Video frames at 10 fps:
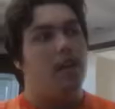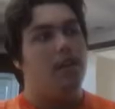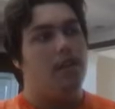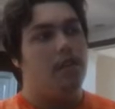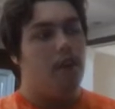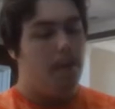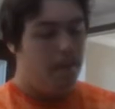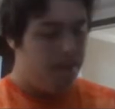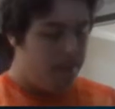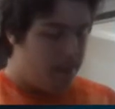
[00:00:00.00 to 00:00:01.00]

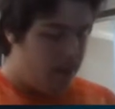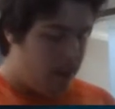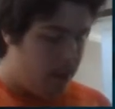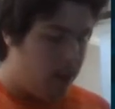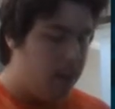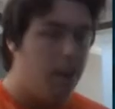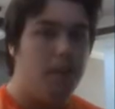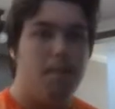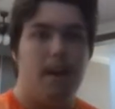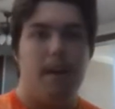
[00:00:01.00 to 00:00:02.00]
So, I'm going to go
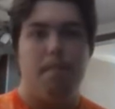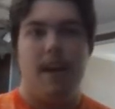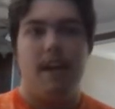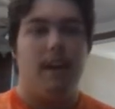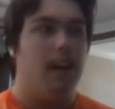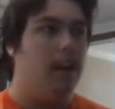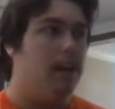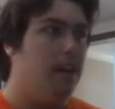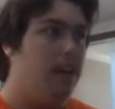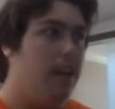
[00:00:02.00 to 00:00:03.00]
into my main
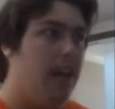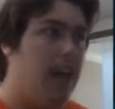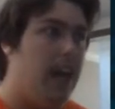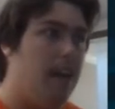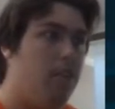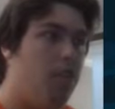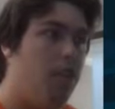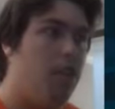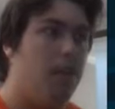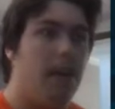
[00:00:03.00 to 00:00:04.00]
character and show
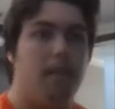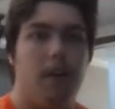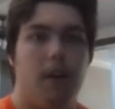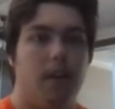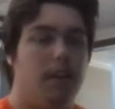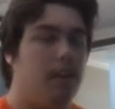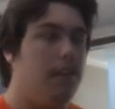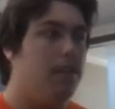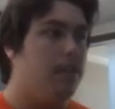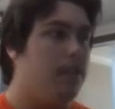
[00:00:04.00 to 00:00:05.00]
you what I'm currently
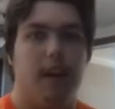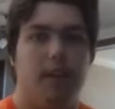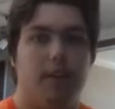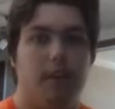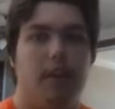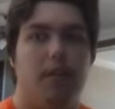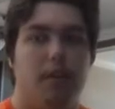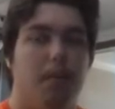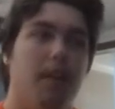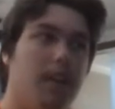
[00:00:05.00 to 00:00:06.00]
using. I'll show you
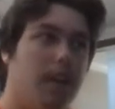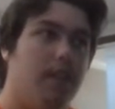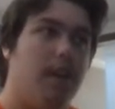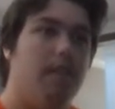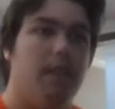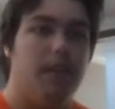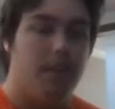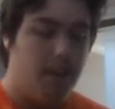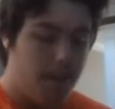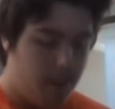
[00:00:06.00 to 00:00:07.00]
some other things I've learned
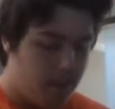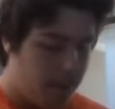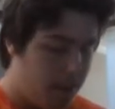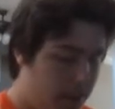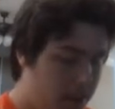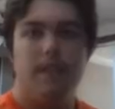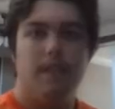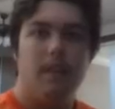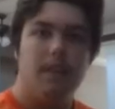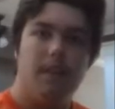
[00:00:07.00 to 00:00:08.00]
too. So,
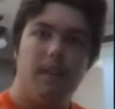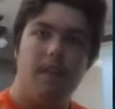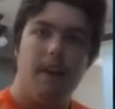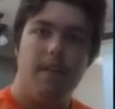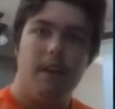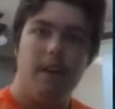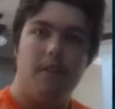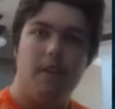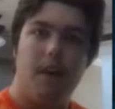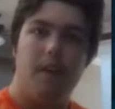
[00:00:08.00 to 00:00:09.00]
let's get right in the video,
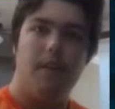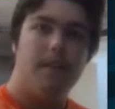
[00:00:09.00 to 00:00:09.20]
shall we?